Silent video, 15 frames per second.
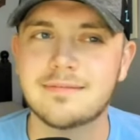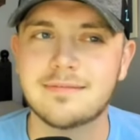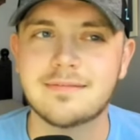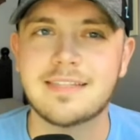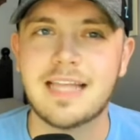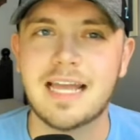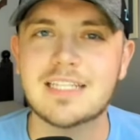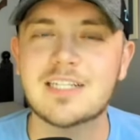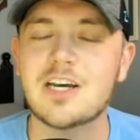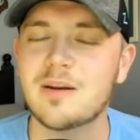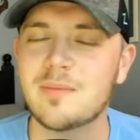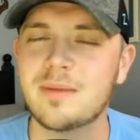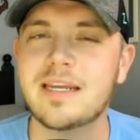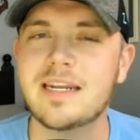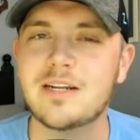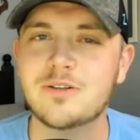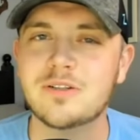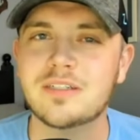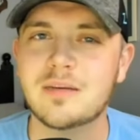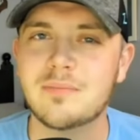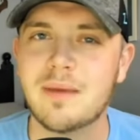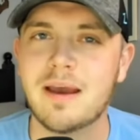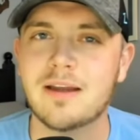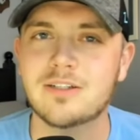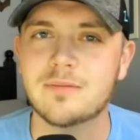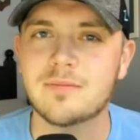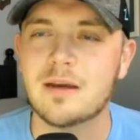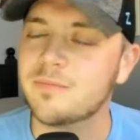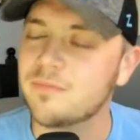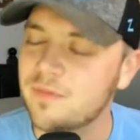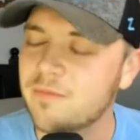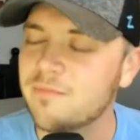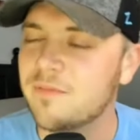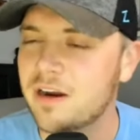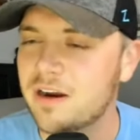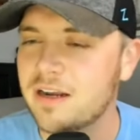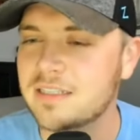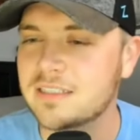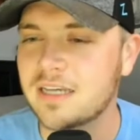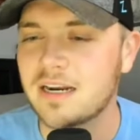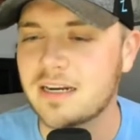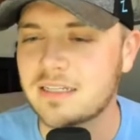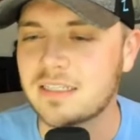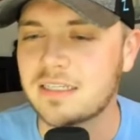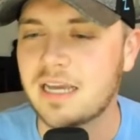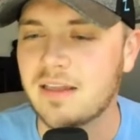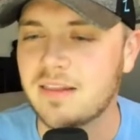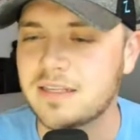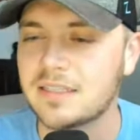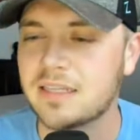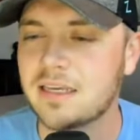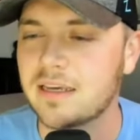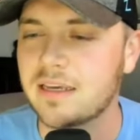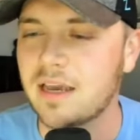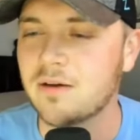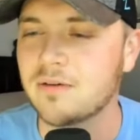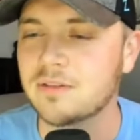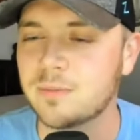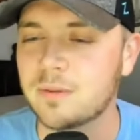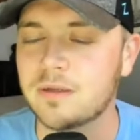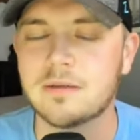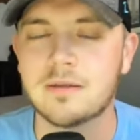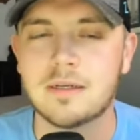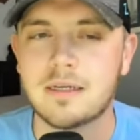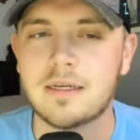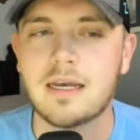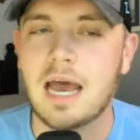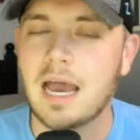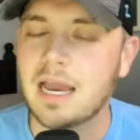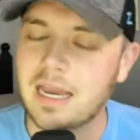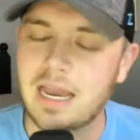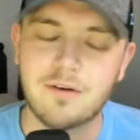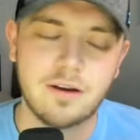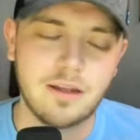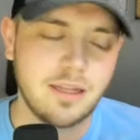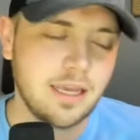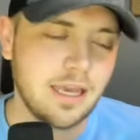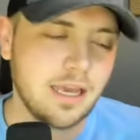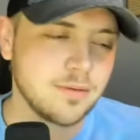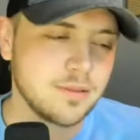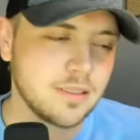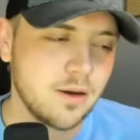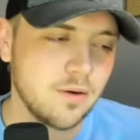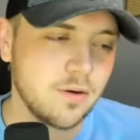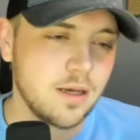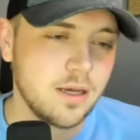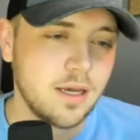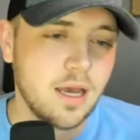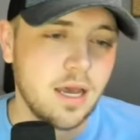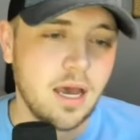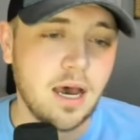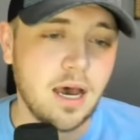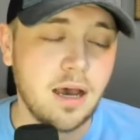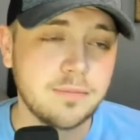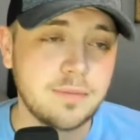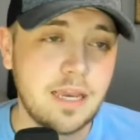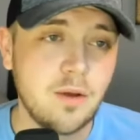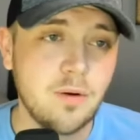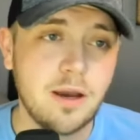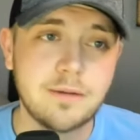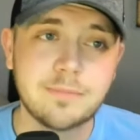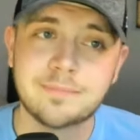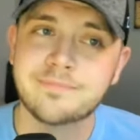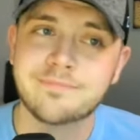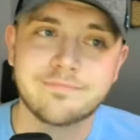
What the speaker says: that's going to be an interesting matchup. I'm very excited to see how this thing goes, bro. I really am. So, anyway,